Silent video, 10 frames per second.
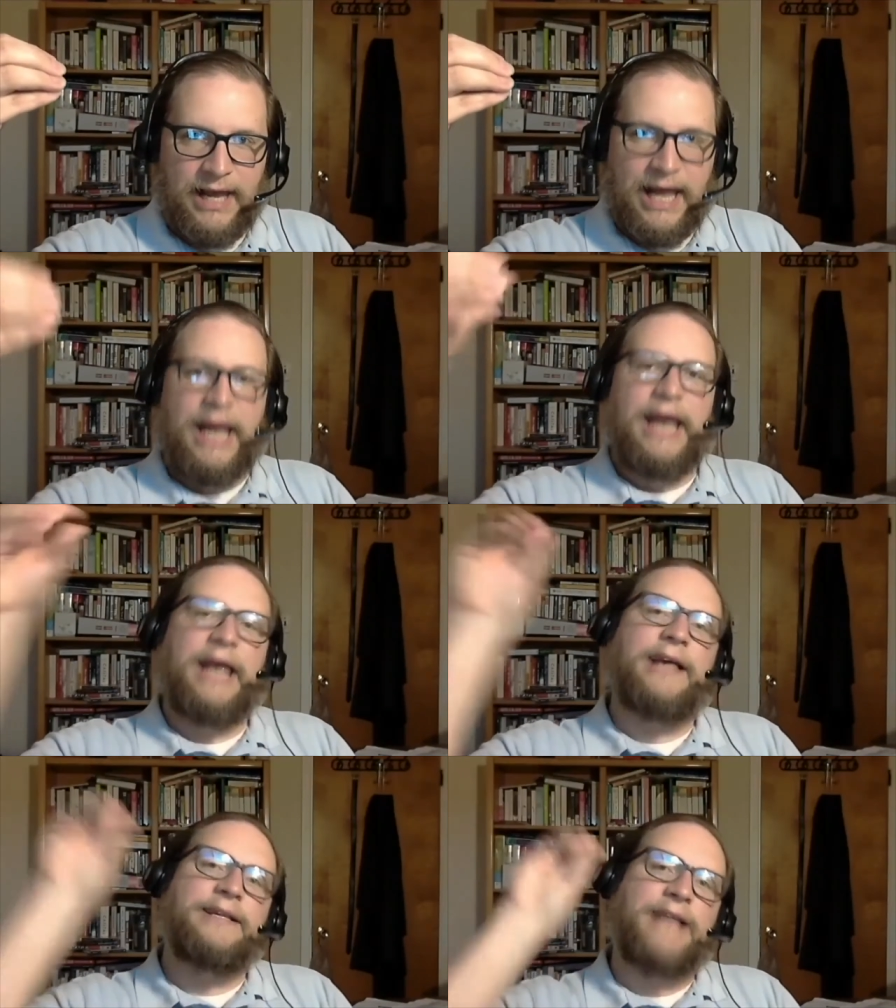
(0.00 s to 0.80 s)

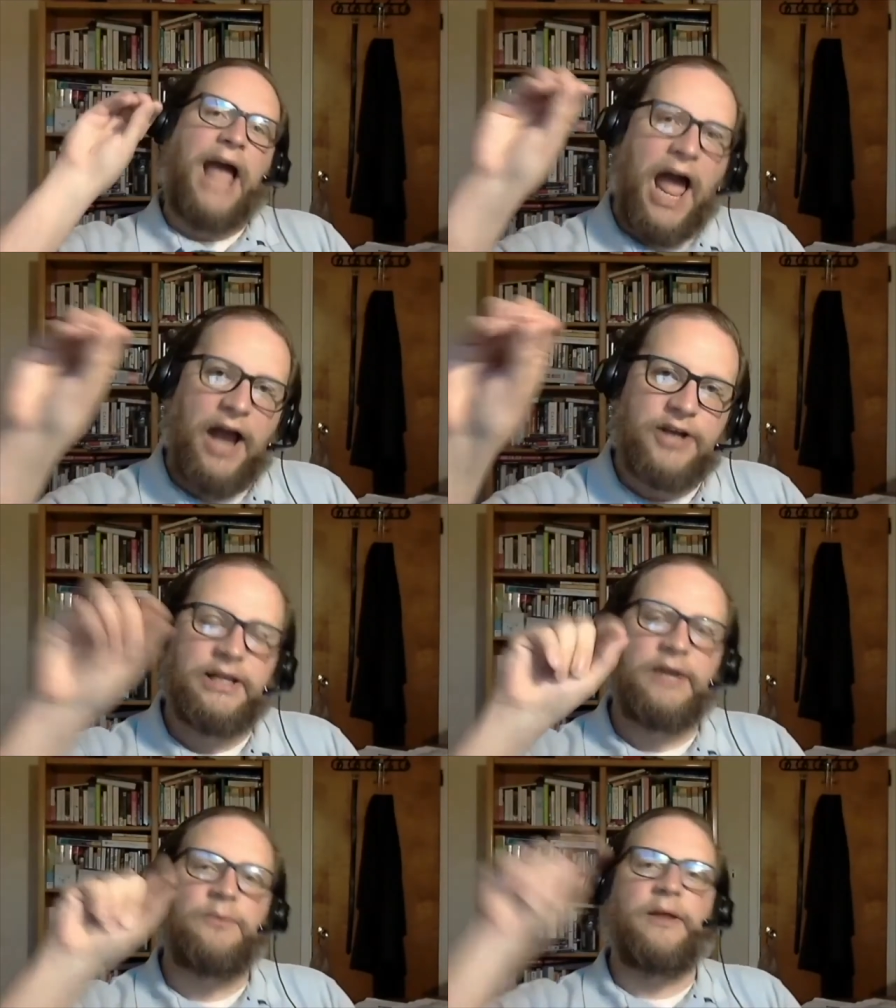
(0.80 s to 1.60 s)
is actually
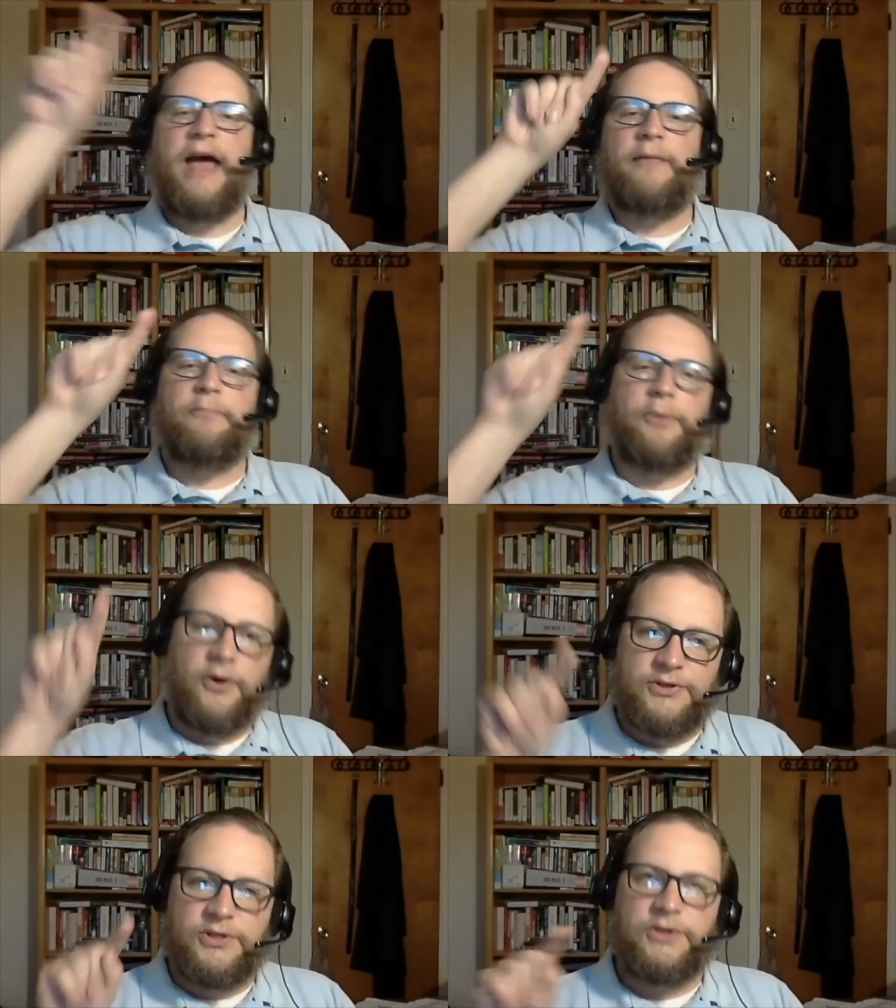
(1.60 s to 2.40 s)
what that
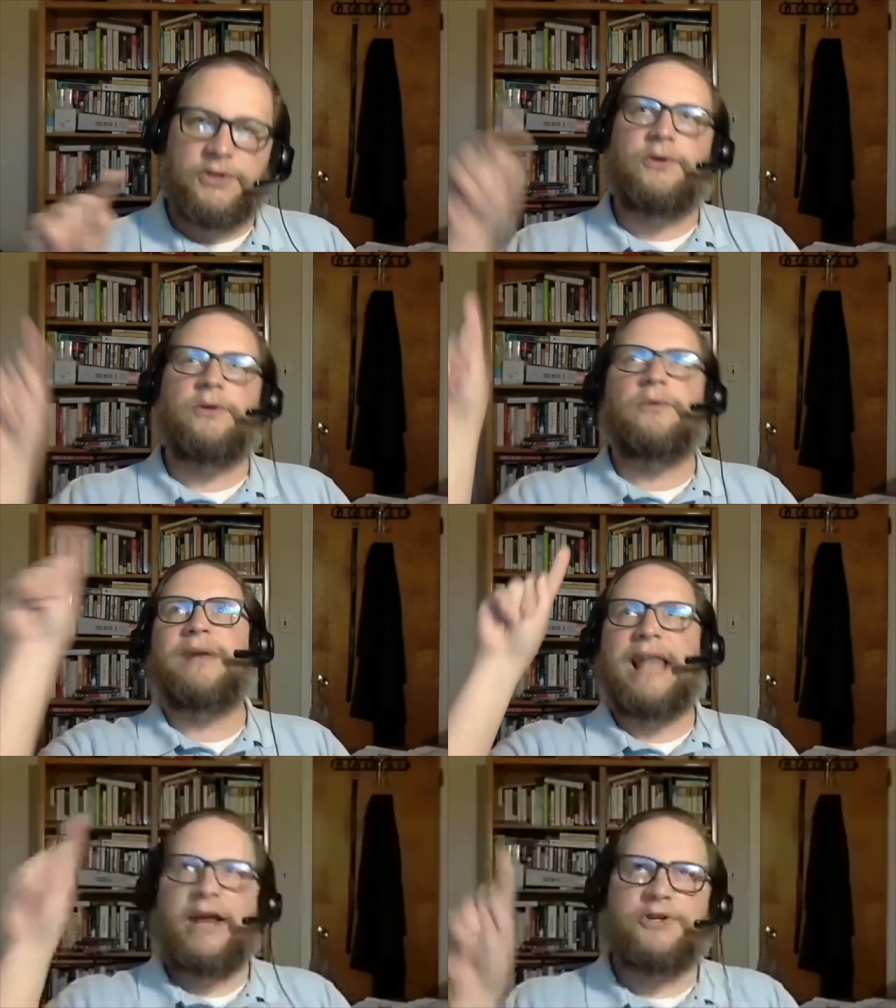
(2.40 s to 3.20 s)
personal,
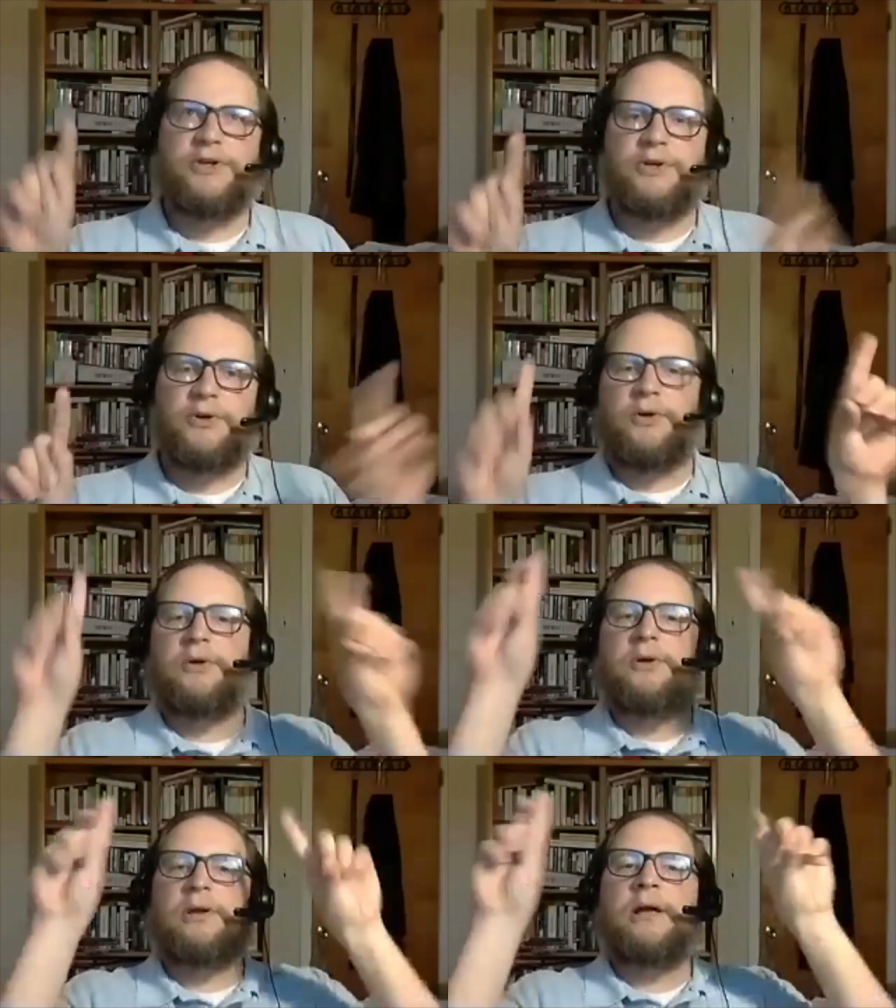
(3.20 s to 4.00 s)

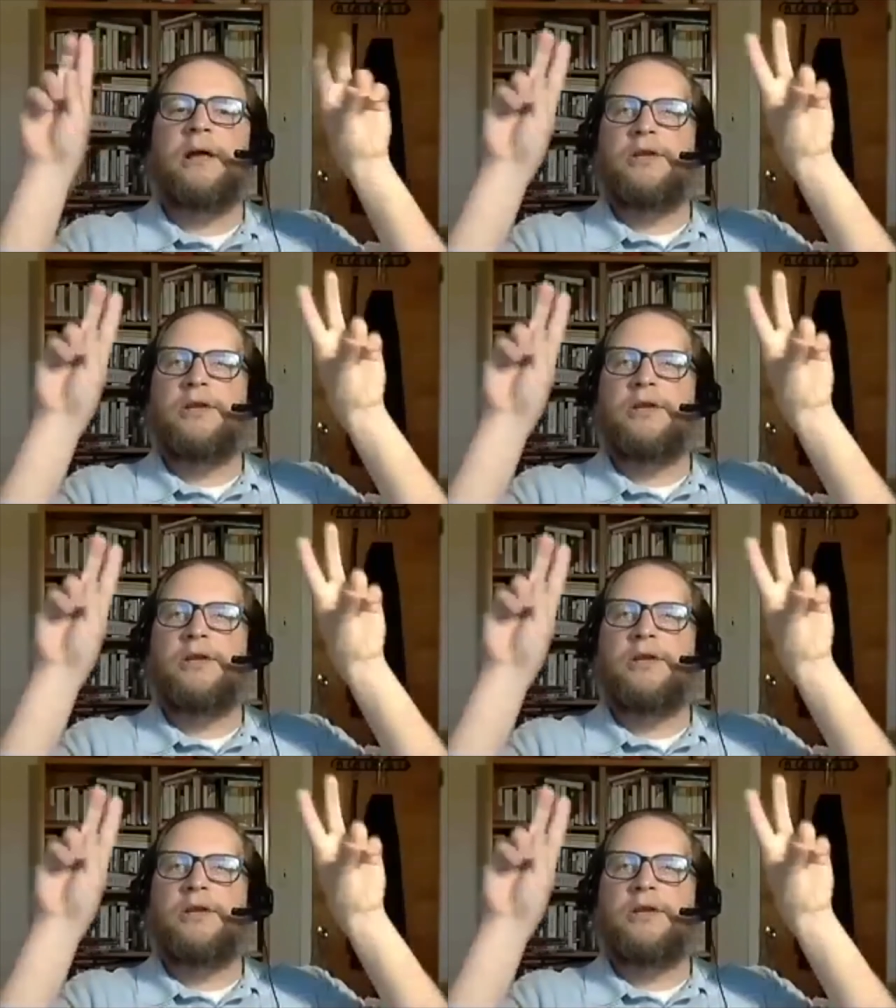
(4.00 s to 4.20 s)
relational,